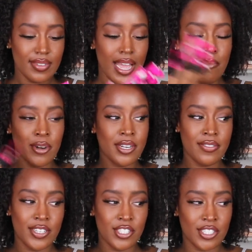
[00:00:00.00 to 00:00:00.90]
I'm wondering
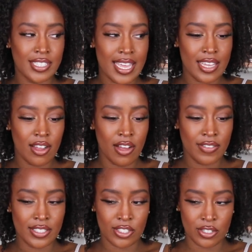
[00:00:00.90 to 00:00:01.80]
if I should just take it
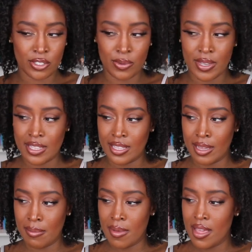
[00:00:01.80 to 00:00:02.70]
off and start soaking
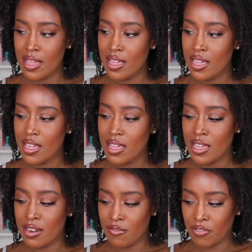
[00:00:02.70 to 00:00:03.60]
them
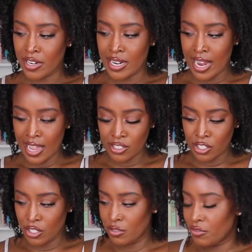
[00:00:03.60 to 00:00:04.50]
in friggin'
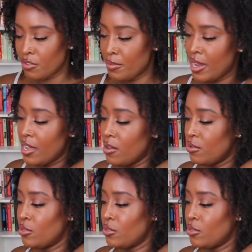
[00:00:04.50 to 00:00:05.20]
acetone from now.